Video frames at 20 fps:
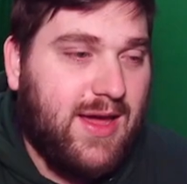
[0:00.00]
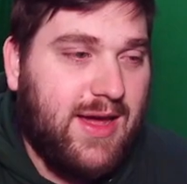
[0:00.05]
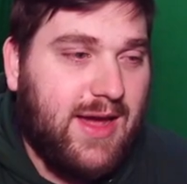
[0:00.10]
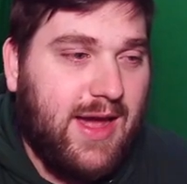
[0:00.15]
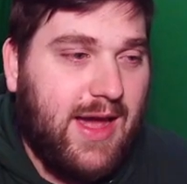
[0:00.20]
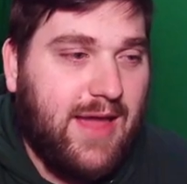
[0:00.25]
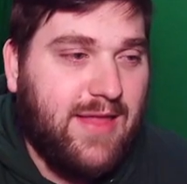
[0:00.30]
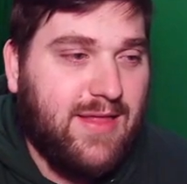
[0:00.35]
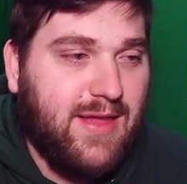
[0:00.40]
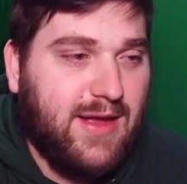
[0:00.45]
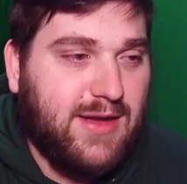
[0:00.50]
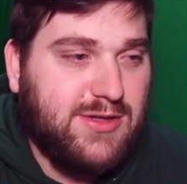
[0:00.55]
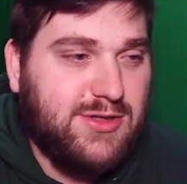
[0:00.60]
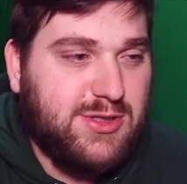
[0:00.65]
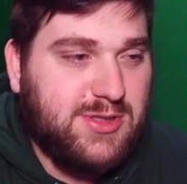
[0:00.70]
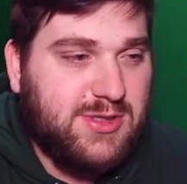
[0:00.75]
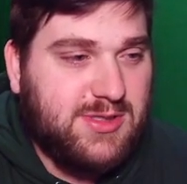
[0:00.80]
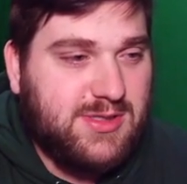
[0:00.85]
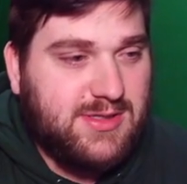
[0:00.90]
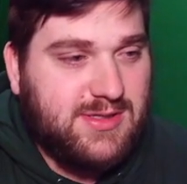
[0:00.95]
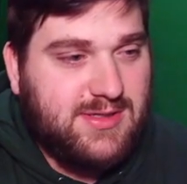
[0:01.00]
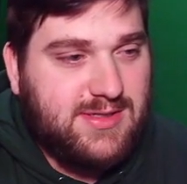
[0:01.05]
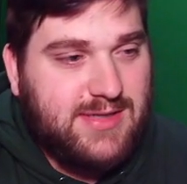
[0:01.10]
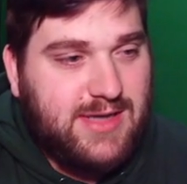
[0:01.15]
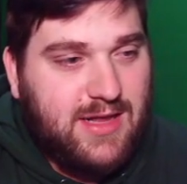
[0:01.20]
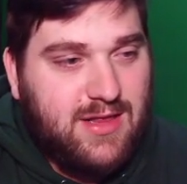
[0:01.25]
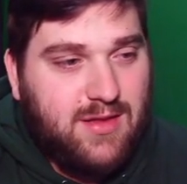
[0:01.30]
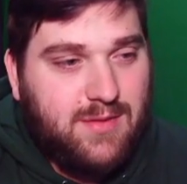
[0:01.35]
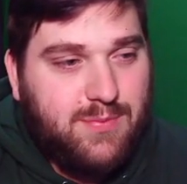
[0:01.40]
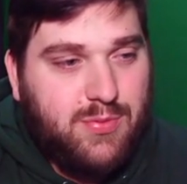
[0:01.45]
And then just
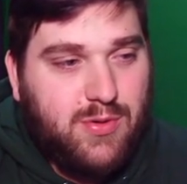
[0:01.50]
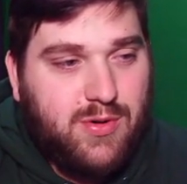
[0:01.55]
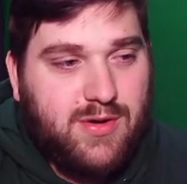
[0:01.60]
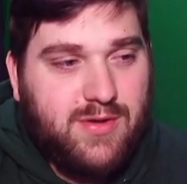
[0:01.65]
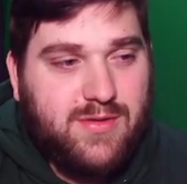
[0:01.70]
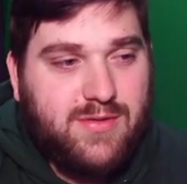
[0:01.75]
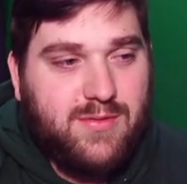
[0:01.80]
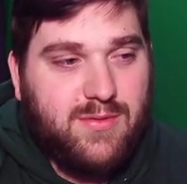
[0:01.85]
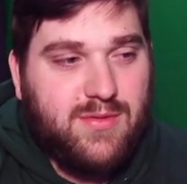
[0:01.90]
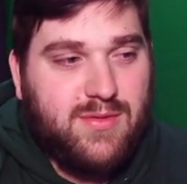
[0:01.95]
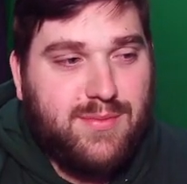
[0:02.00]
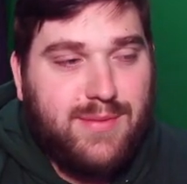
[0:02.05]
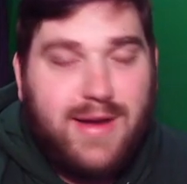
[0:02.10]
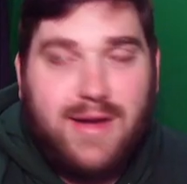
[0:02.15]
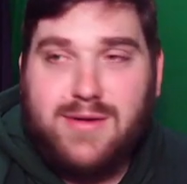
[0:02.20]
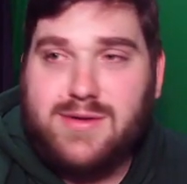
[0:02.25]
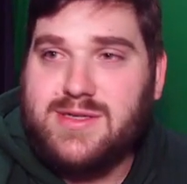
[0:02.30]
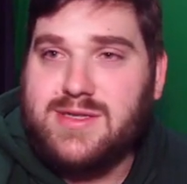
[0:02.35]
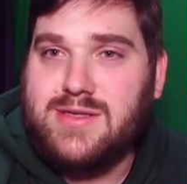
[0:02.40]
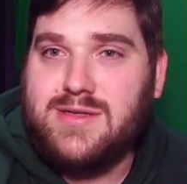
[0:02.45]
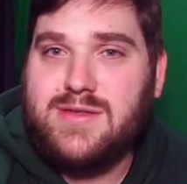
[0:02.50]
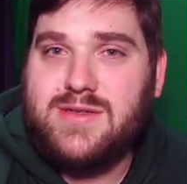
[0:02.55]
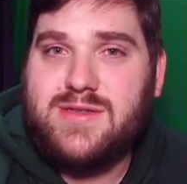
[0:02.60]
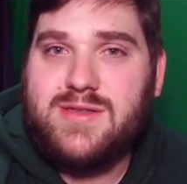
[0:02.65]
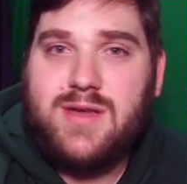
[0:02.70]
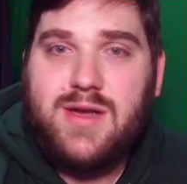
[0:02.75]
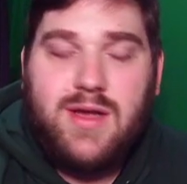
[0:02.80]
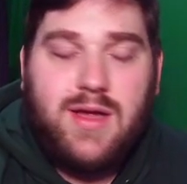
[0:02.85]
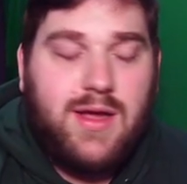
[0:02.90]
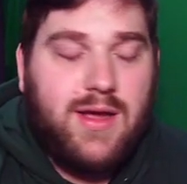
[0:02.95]
teleport through the
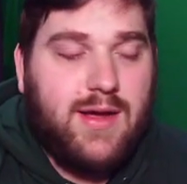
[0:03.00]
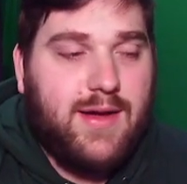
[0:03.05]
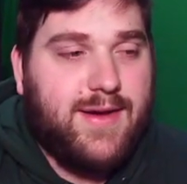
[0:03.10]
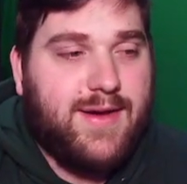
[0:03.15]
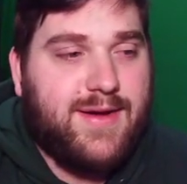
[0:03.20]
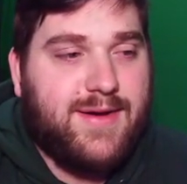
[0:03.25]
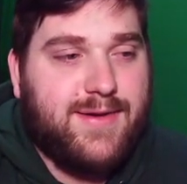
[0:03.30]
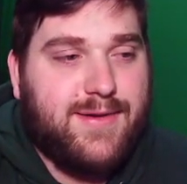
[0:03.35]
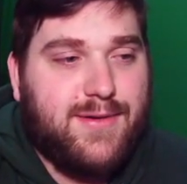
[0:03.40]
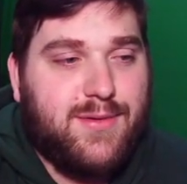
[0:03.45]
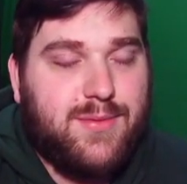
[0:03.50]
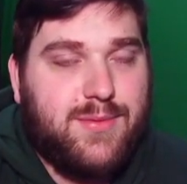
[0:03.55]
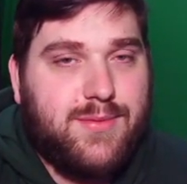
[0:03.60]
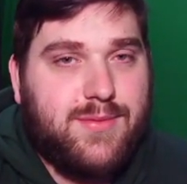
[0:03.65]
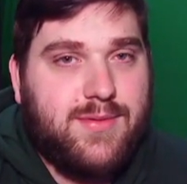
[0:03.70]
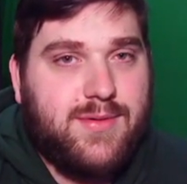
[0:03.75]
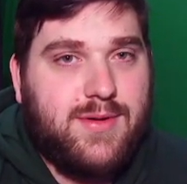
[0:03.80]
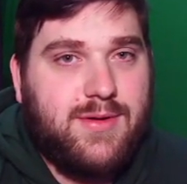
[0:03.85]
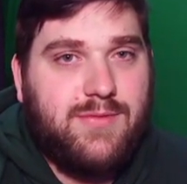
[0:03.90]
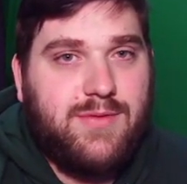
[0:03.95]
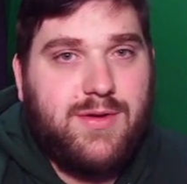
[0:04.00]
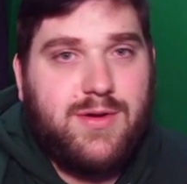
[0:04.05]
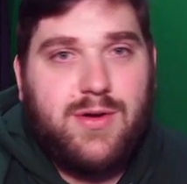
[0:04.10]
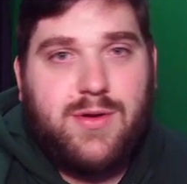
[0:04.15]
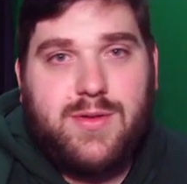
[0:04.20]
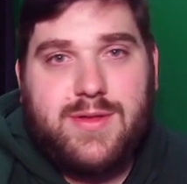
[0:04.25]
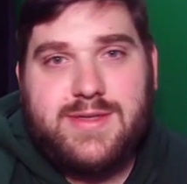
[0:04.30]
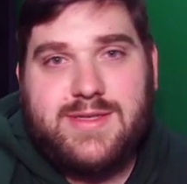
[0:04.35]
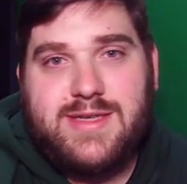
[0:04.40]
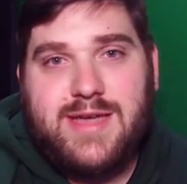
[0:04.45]
mountains. I don't know if you
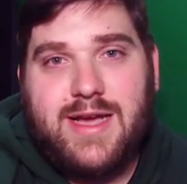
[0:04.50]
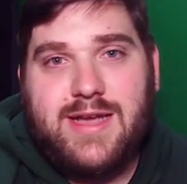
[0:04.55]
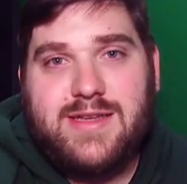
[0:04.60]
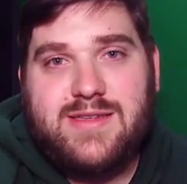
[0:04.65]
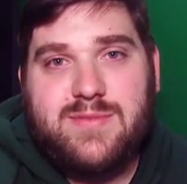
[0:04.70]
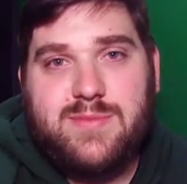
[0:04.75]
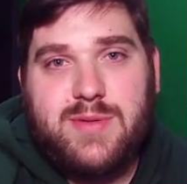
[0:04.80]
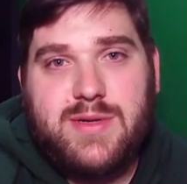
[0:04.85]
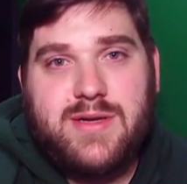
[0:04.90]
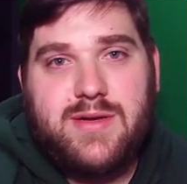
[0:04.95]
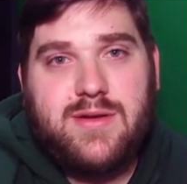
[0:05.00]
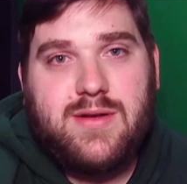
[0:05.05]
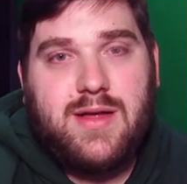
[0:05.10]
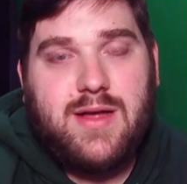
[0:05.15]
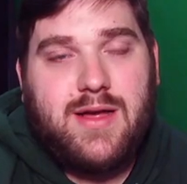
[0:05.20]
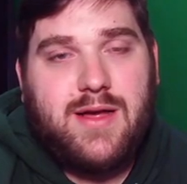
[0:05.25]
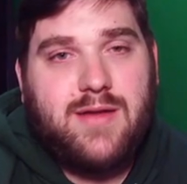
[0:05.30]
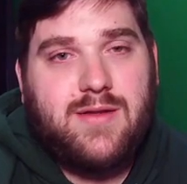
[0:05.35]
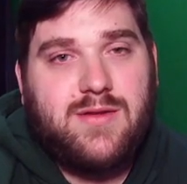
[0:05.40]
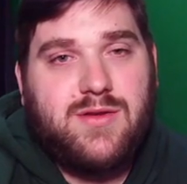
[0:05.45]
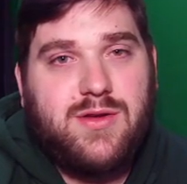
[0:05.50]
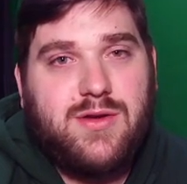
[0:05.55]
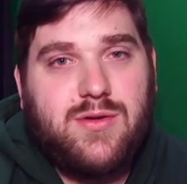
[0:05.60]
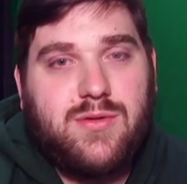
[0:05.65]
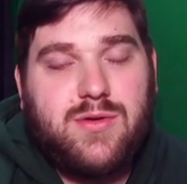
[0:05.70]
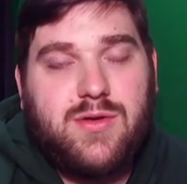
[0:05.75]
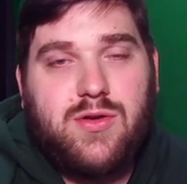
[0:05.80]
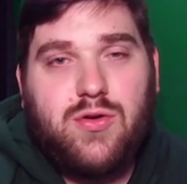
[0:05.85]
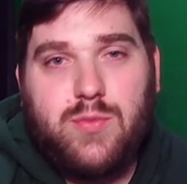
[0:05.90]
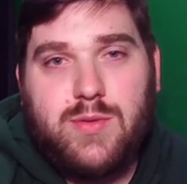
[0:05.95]
know this, guys, but,
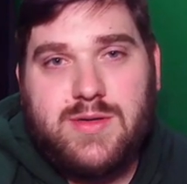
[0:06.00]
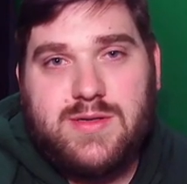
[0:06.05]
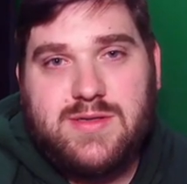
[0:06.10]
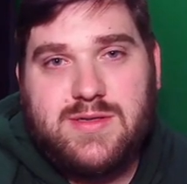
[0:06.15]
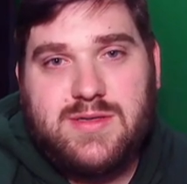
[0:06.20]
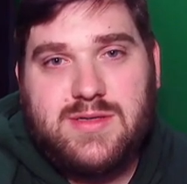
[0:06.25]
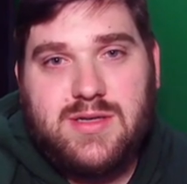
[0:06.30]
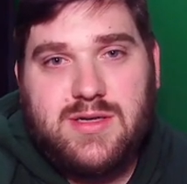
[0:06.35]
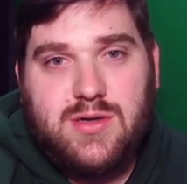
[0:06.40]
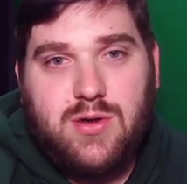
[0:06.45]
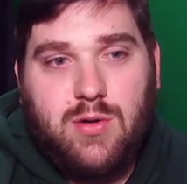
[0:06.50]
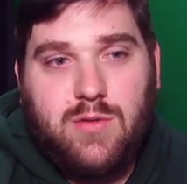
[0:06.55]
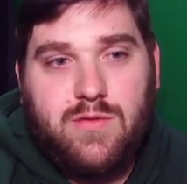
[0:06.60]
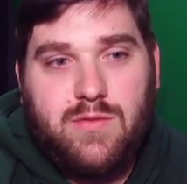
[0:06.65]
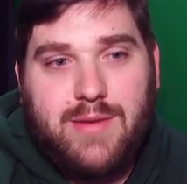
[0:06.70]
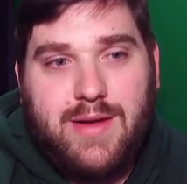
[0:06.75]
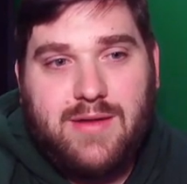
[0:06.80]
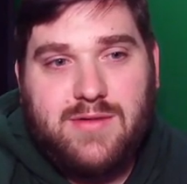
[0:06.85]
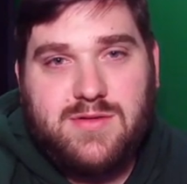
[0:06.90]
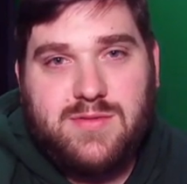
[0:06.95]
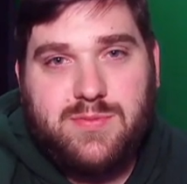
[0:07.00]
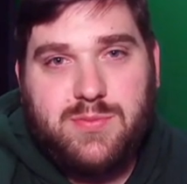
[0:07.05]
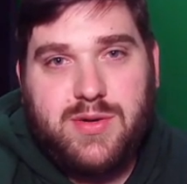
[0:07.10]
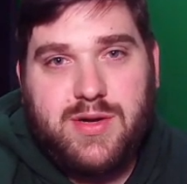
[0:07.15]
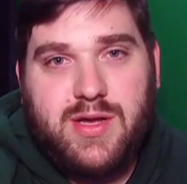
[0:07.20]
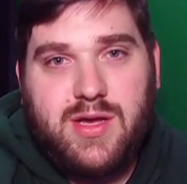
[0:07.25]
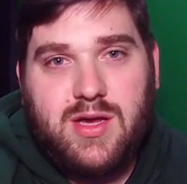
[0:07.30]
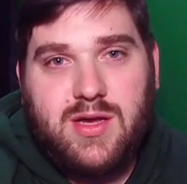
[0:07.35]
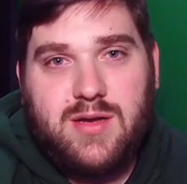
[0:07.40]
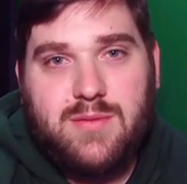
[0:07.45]
humans can go over mountains
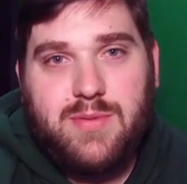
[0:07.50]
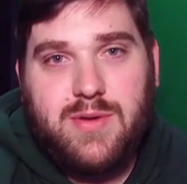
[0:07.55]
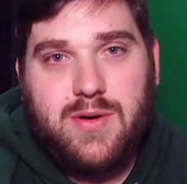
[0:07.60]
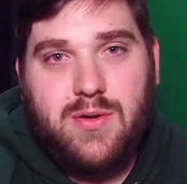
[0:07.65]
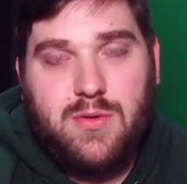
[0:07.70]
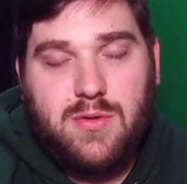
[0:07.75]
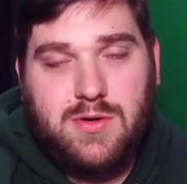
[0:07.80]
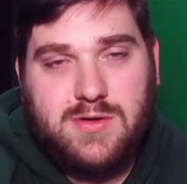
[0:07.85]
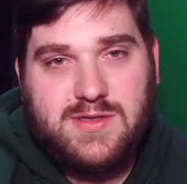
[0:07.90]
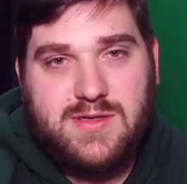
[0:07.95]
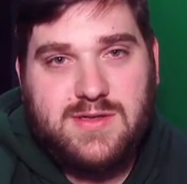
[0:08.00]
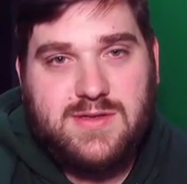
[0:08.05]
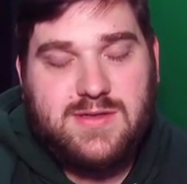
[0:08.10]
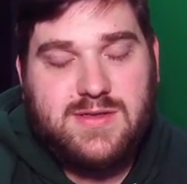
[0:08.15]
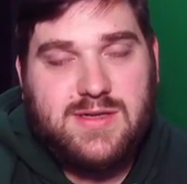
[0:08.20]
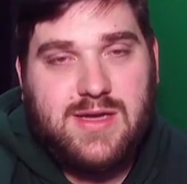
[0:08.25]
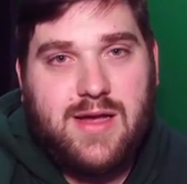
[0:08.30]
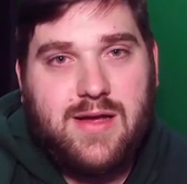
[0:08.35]
pretty good, but horses